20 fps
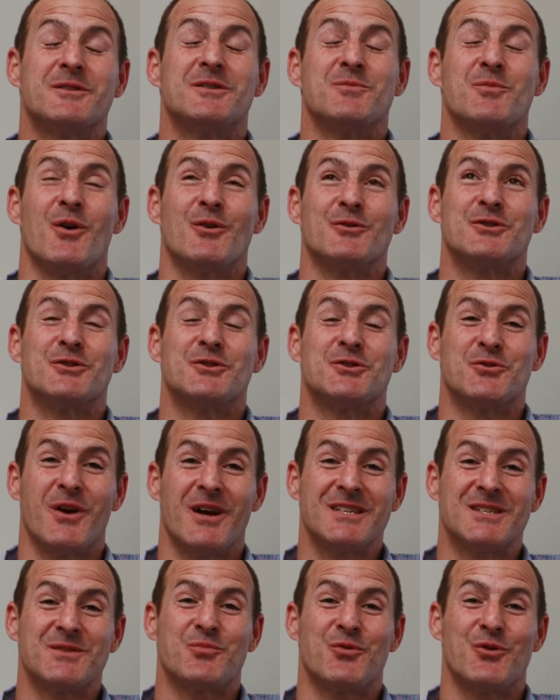is the most
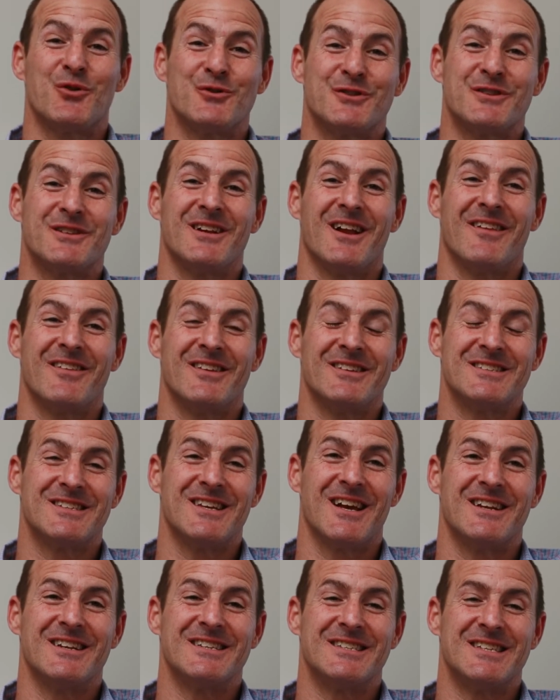stressed person on the
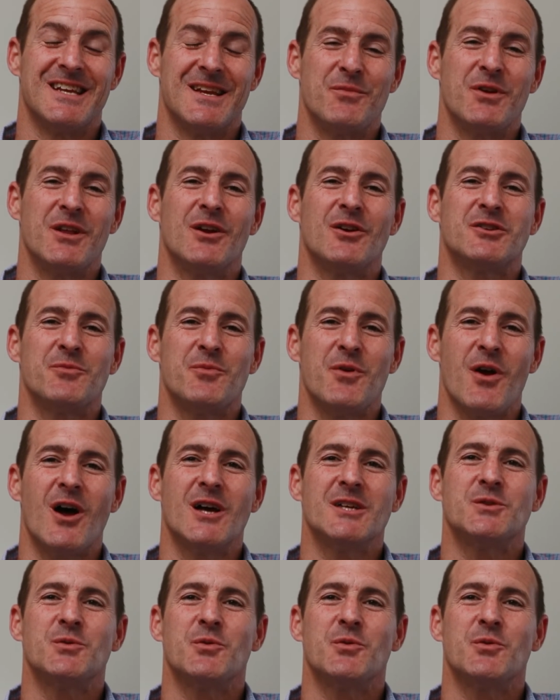Sonny's team? You know, to be honest